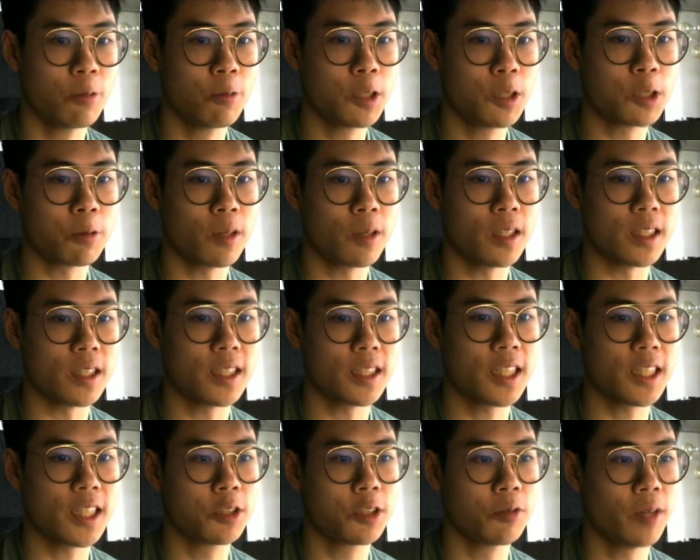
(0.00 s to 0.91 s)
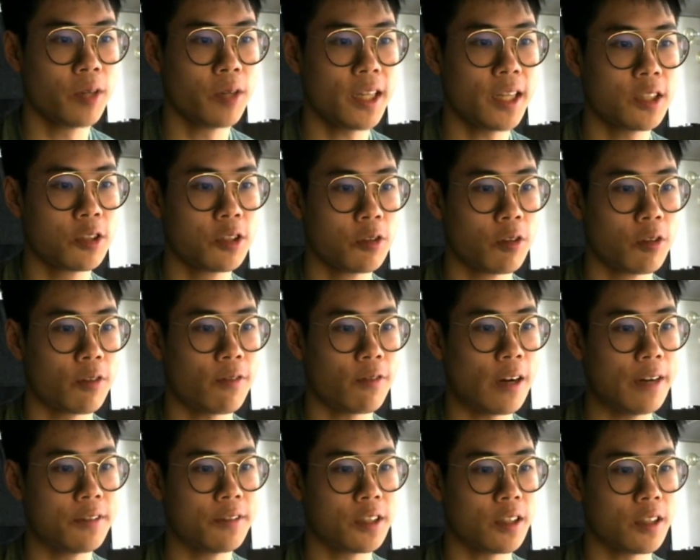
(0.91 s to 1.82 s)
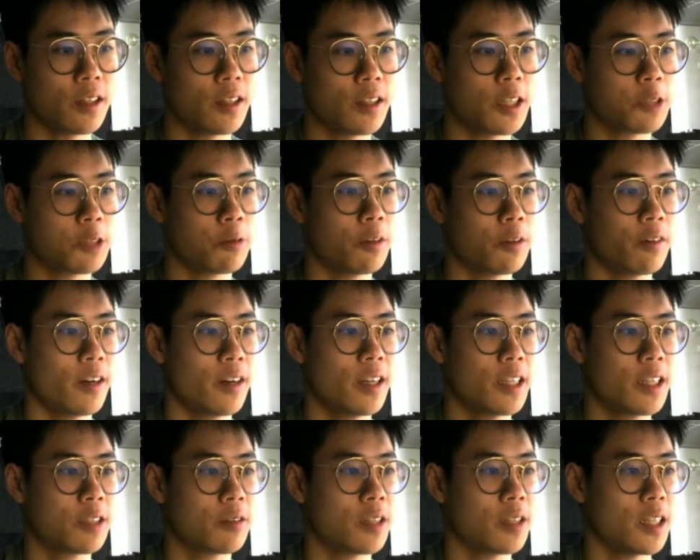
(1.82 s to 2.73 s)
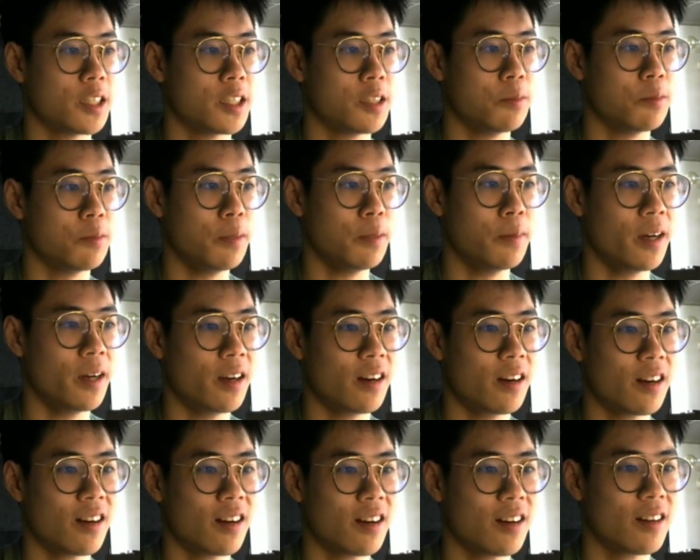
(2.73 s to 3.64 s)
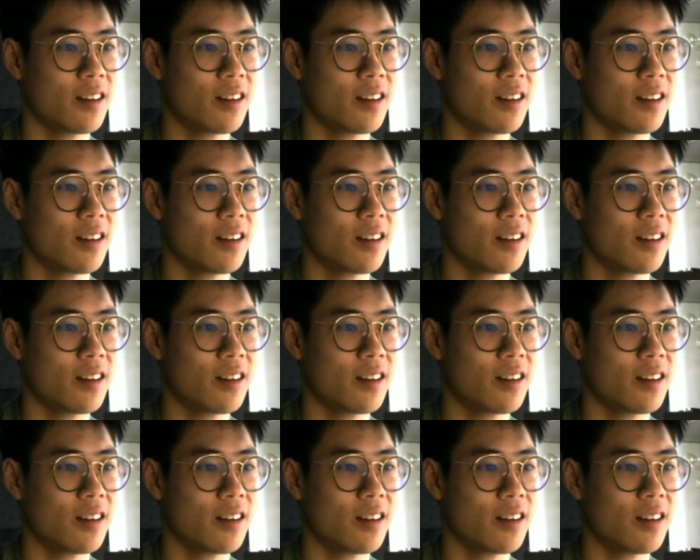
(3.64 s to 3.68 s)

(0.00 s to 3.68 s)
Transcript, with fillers: Which one? 6282 or 50? This one, right? This one has to be better. Probably